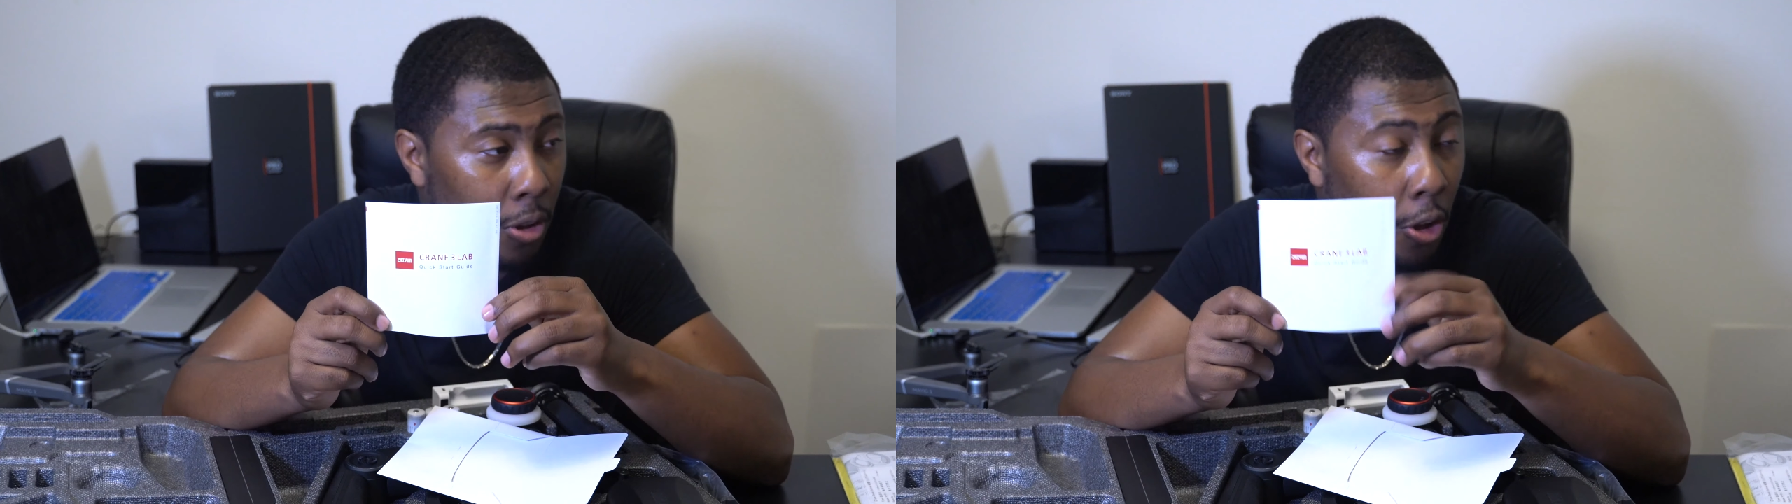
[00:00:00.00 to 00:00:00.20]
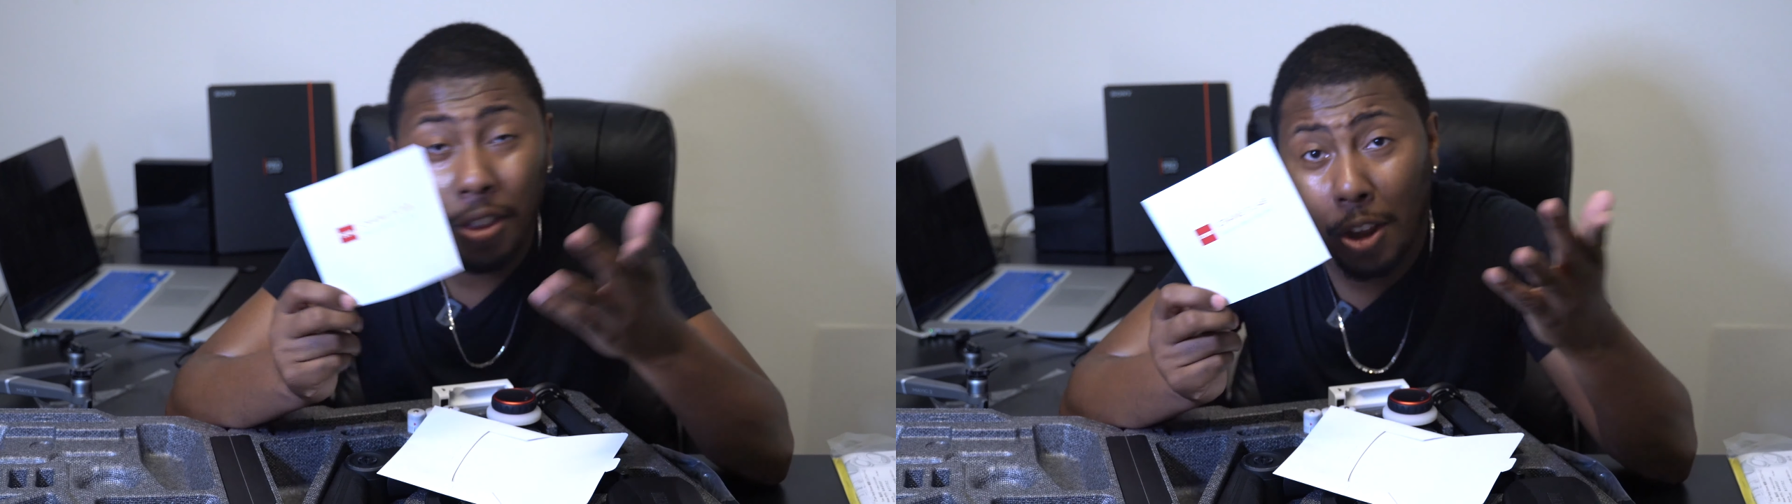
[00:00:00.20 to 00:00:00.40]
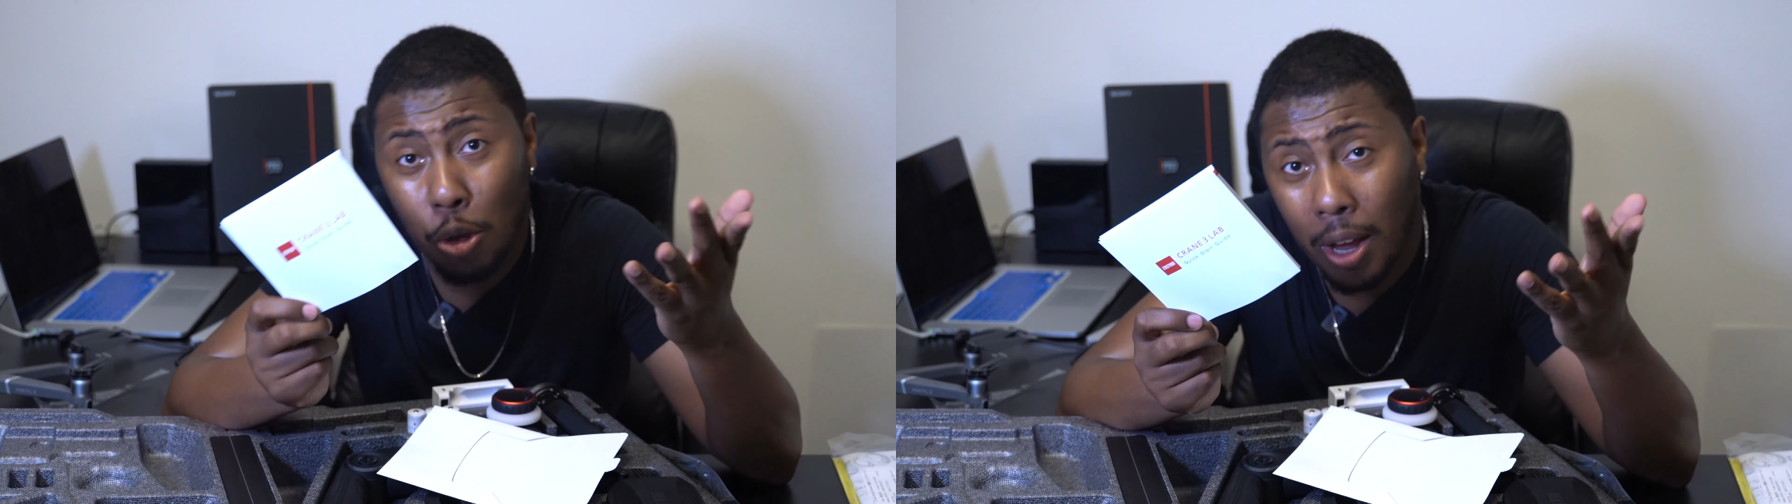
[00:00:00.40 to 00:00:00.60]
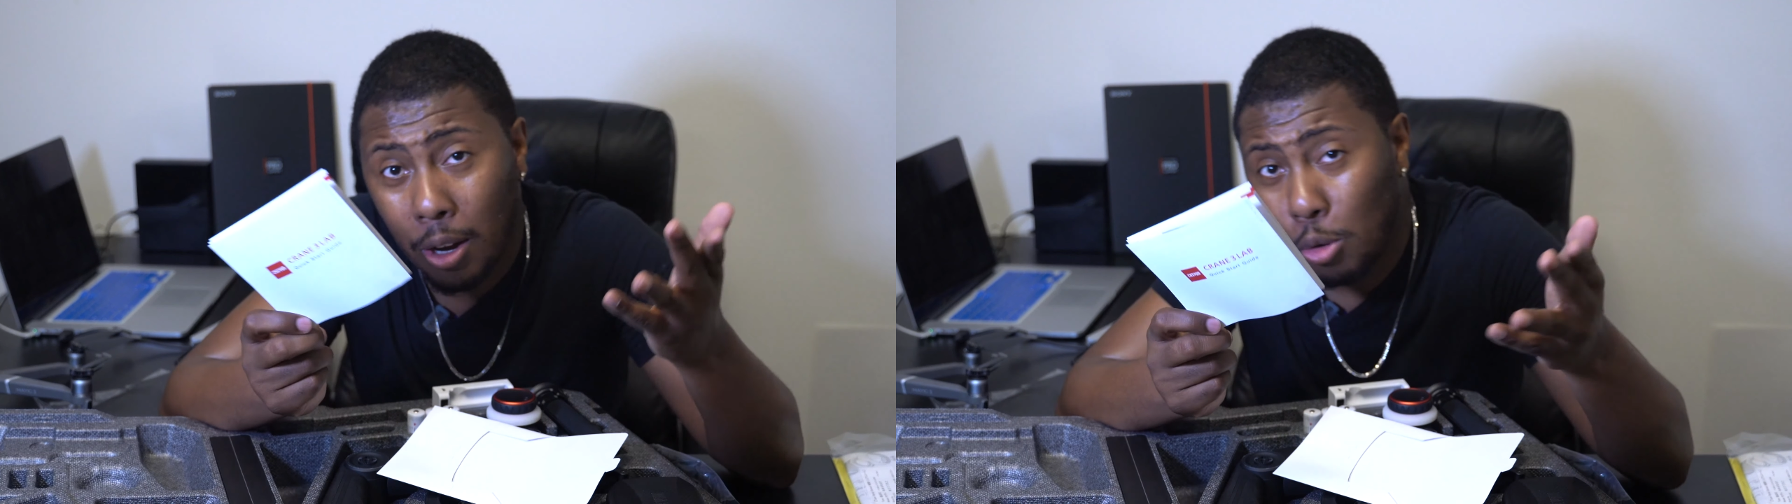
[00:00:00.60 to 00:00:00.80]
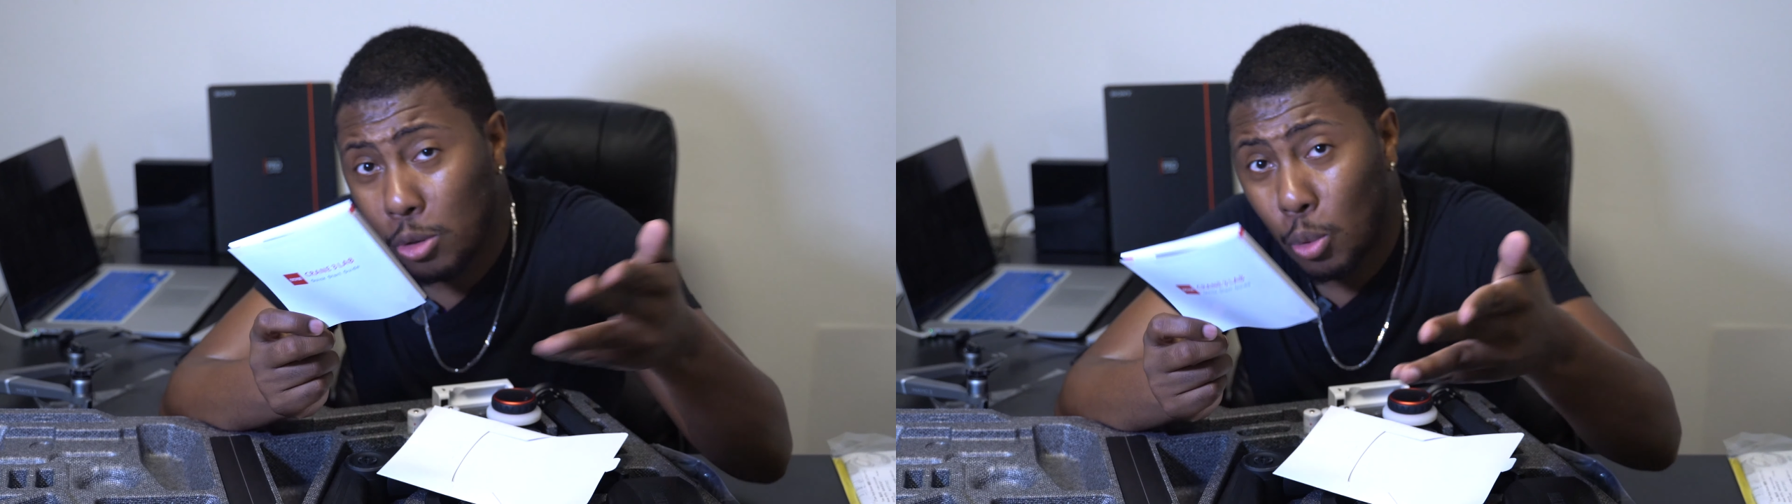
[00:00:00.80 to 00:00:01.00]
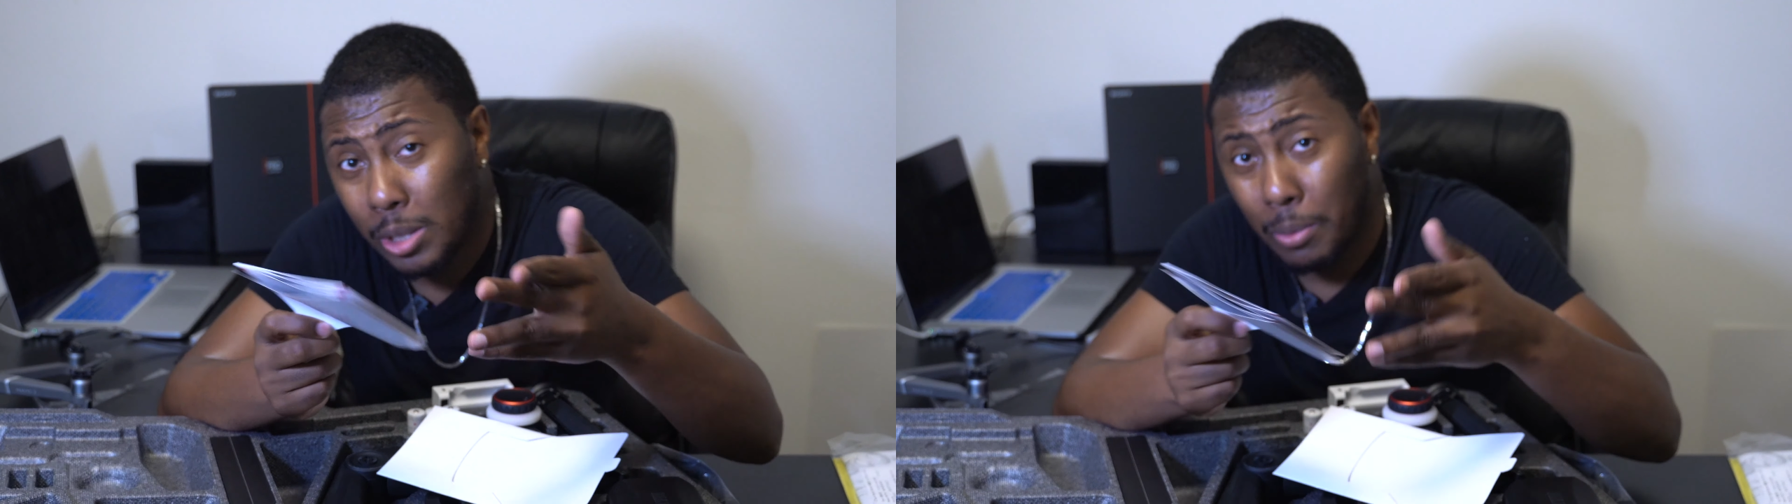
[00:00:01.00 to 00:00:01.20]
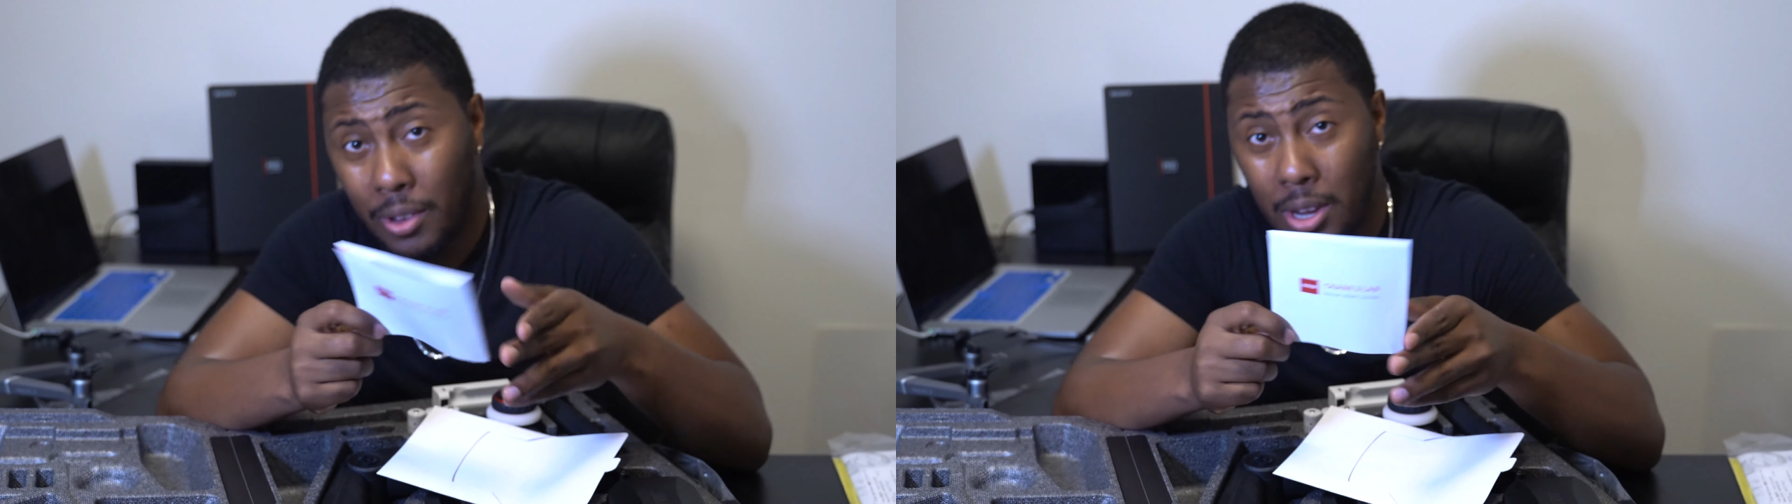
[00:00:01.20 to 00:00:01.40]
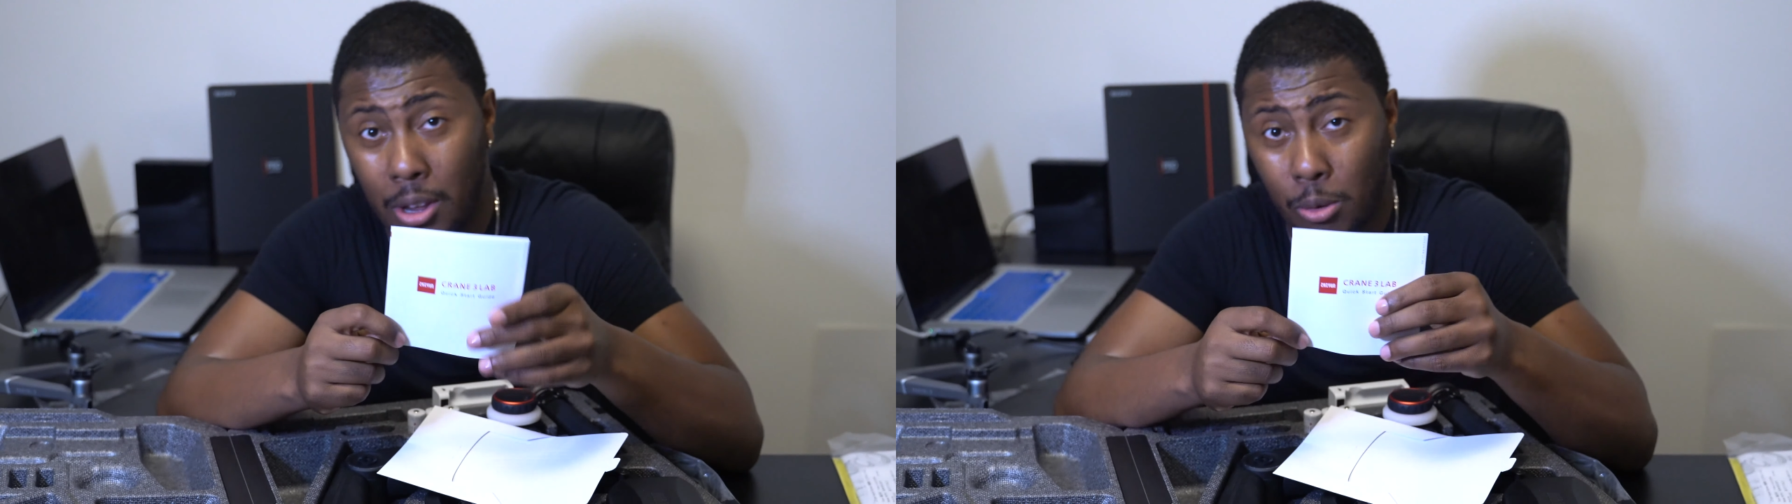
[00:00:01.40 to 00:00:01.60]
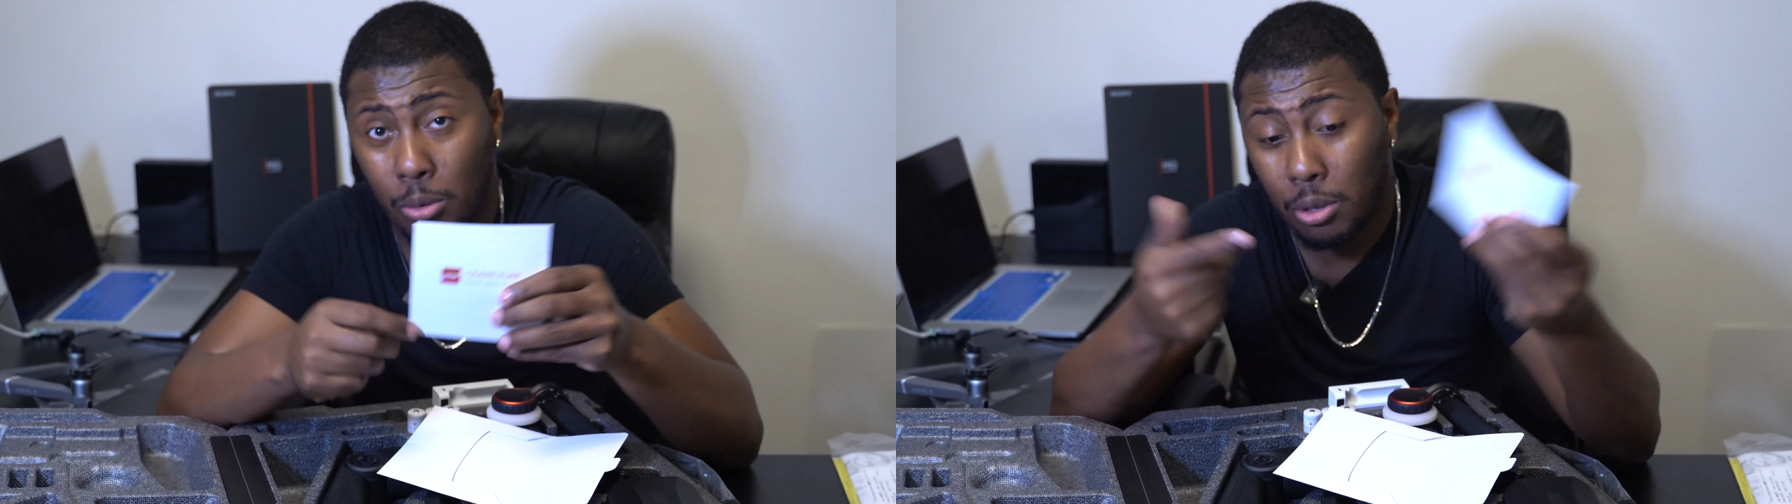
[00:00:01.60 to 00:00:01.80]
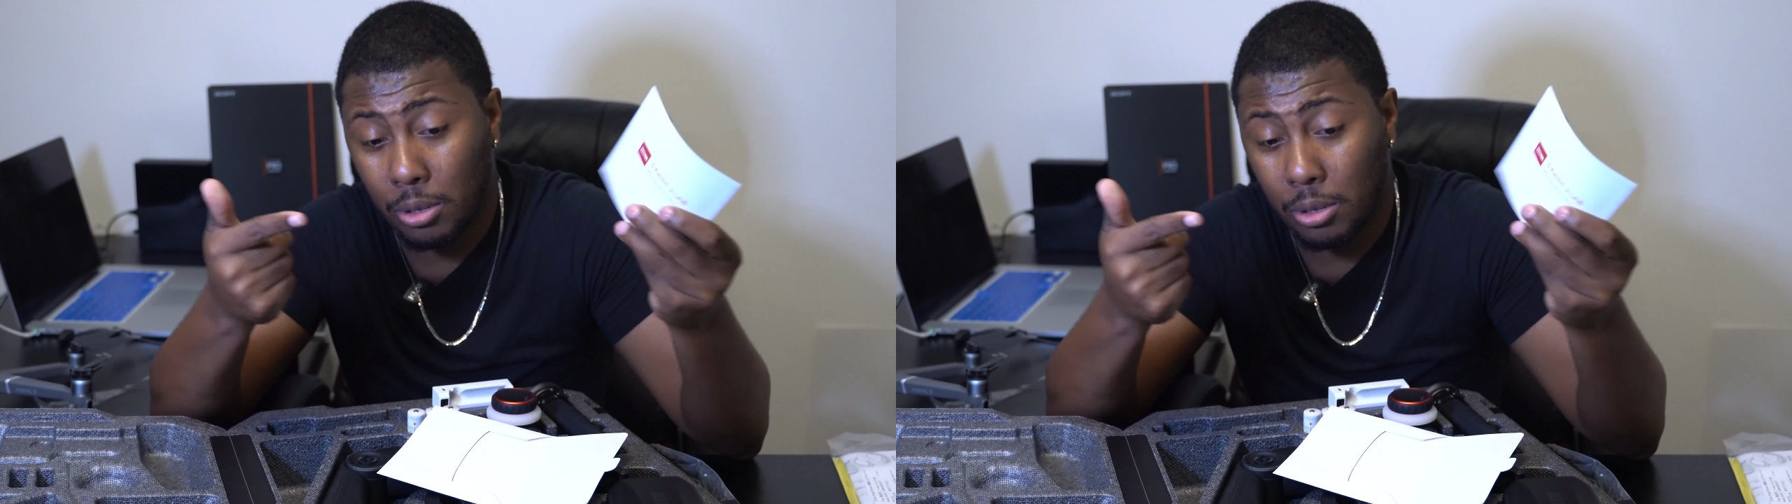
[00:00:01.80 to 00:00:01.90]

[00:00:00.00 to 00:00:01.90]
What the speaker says: only thing you gotta do is watch my video